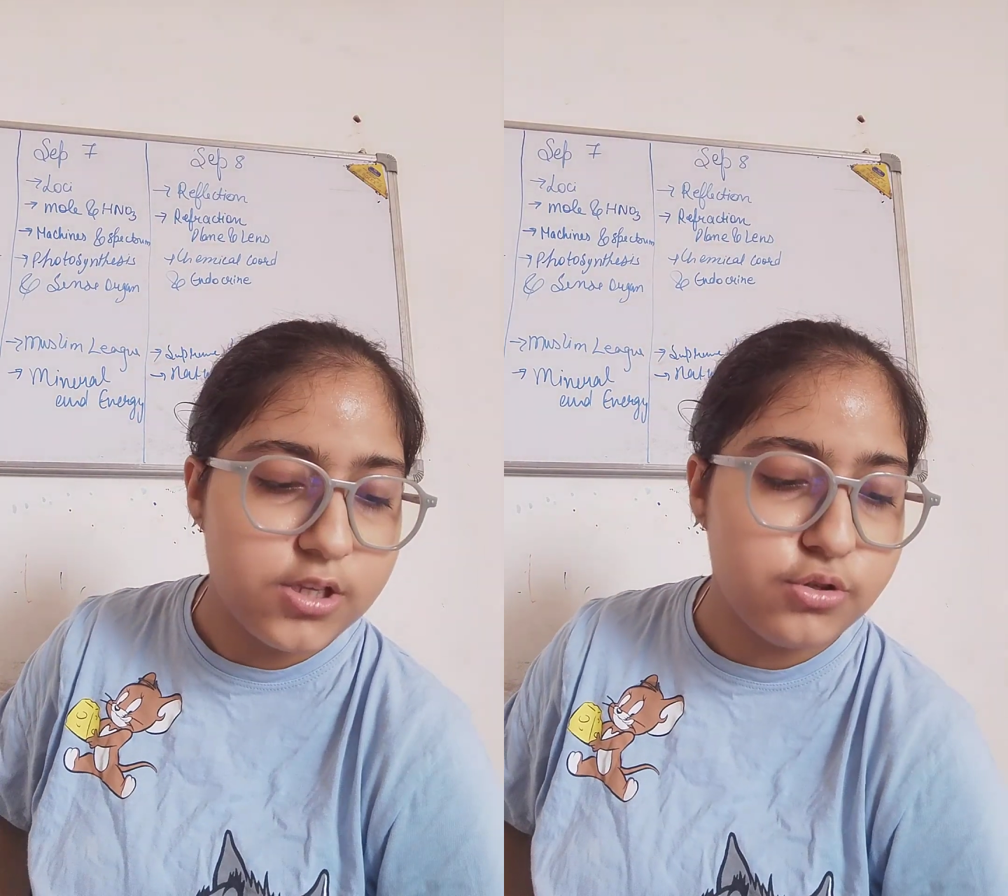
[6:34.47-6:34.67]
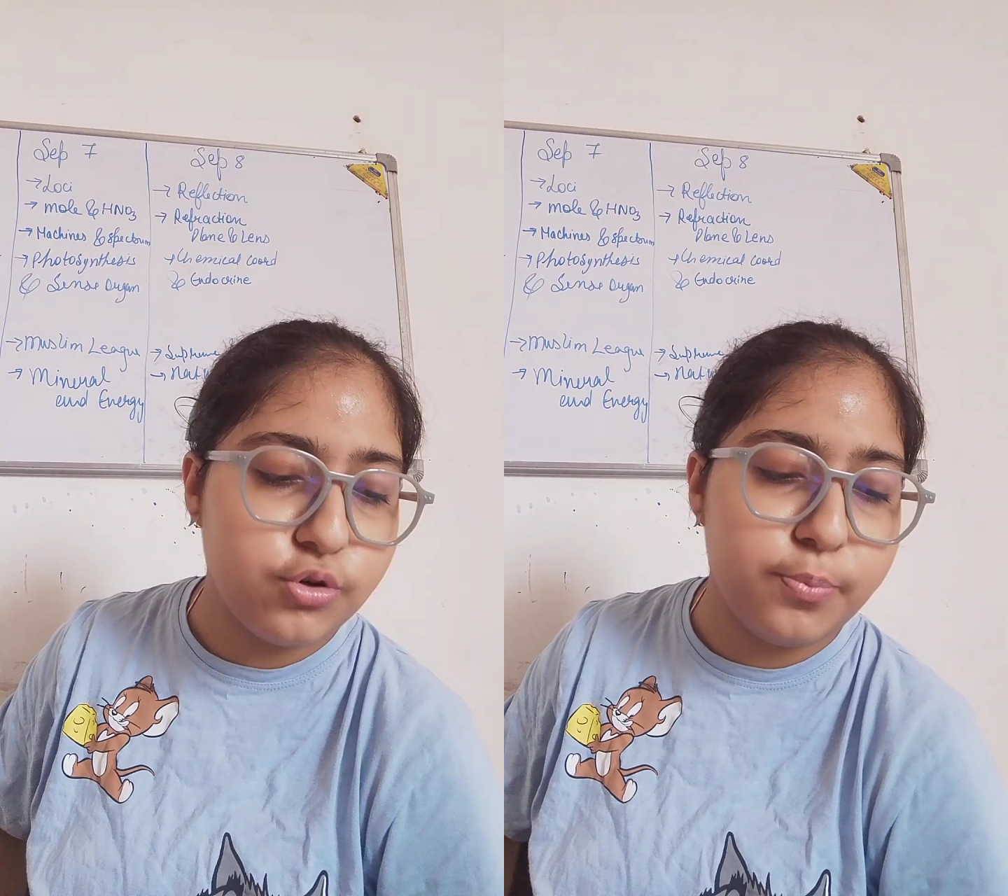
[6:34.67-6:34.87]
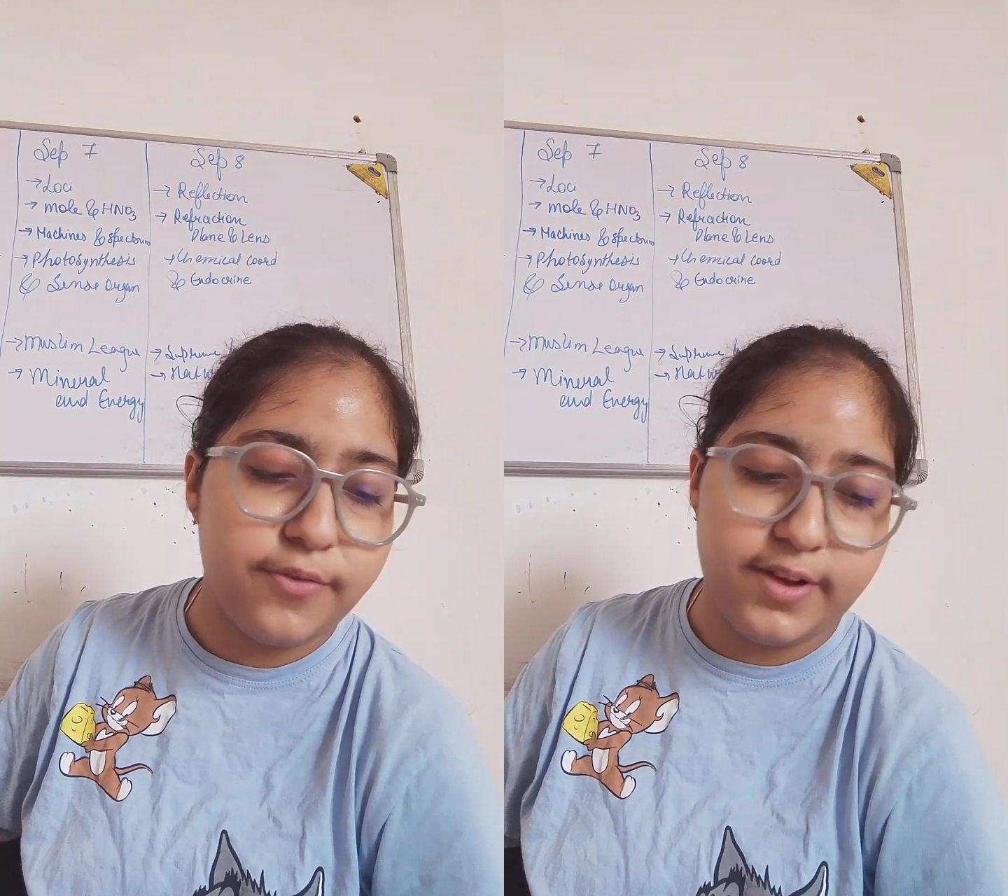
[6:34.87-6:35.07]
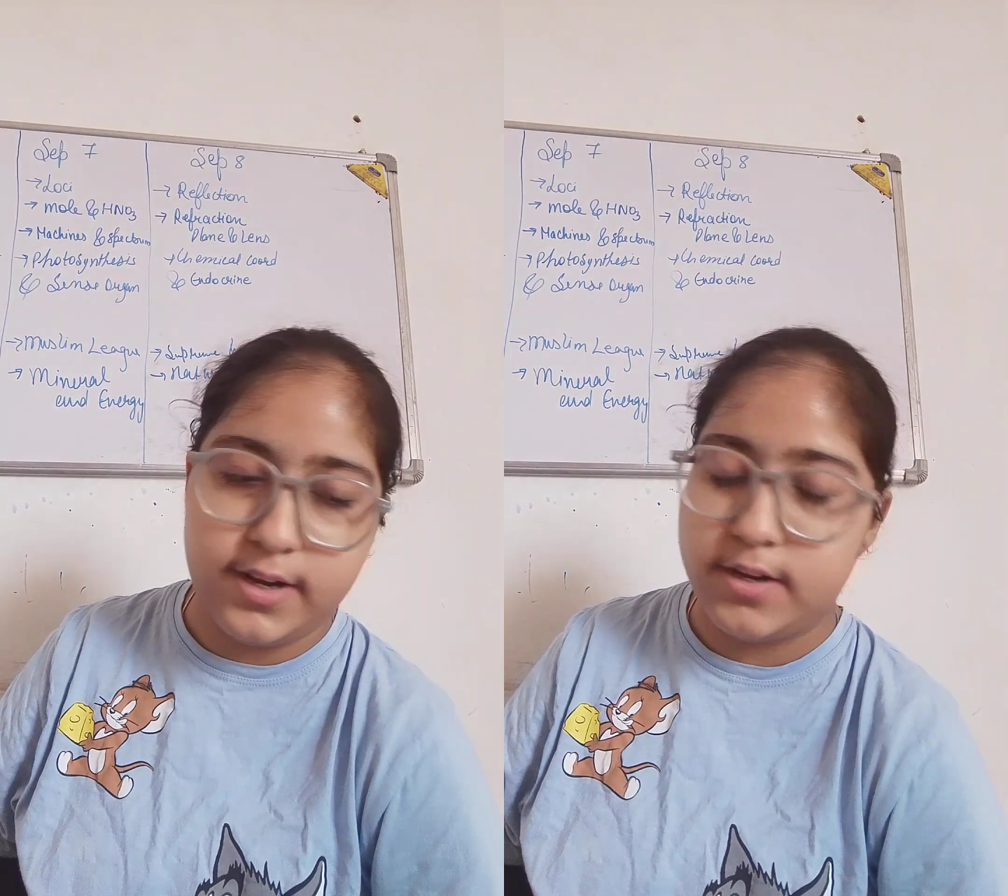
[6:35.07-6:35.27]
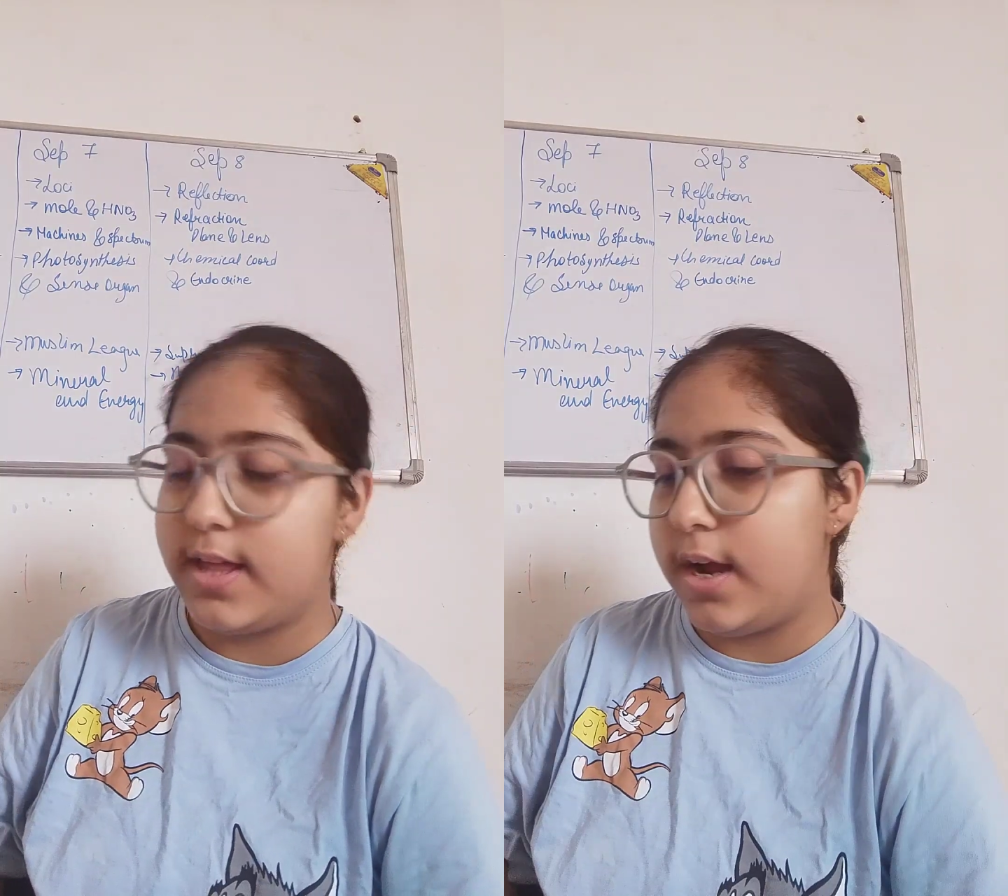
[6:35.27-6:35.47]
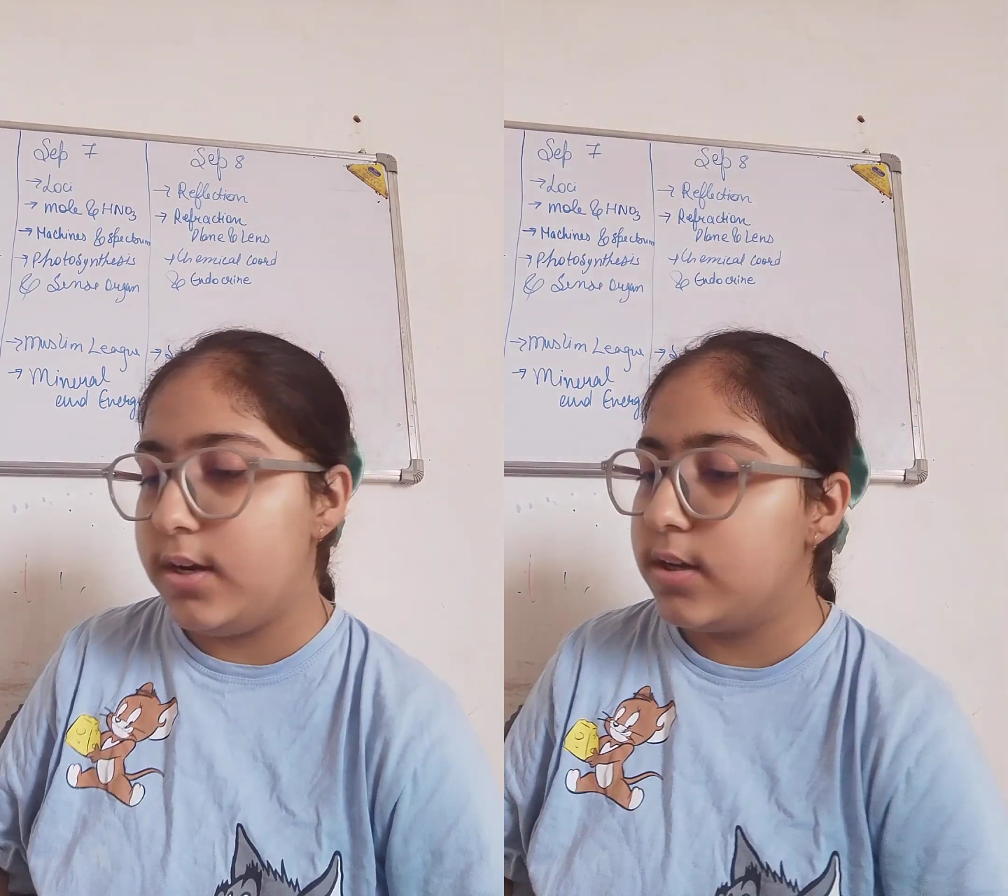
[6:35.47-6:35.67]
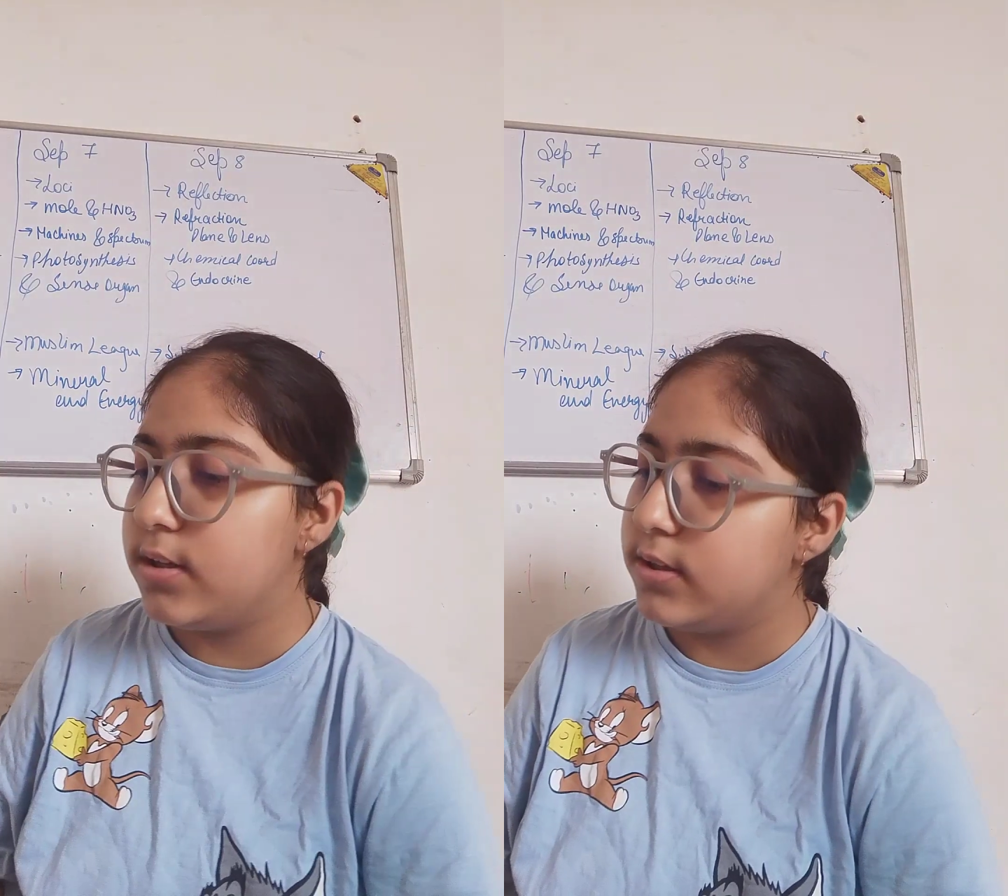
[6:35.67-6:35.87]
So to prevent that,